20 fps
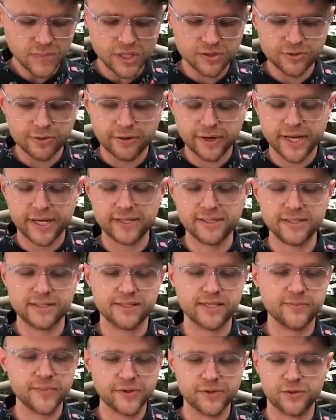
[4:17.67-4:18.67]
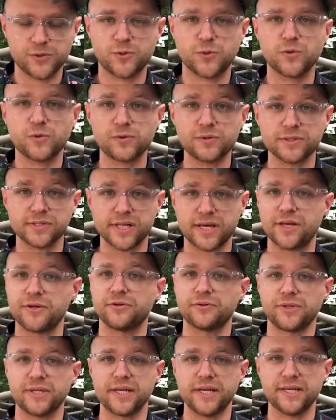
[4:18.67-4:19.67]
So I'll get into some of the tools that
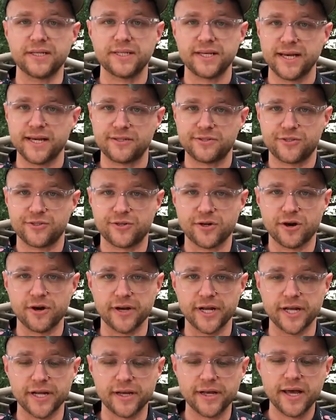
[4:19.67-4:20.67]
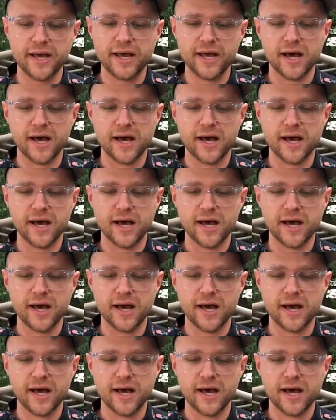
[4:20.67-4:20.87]
you'll need to get started.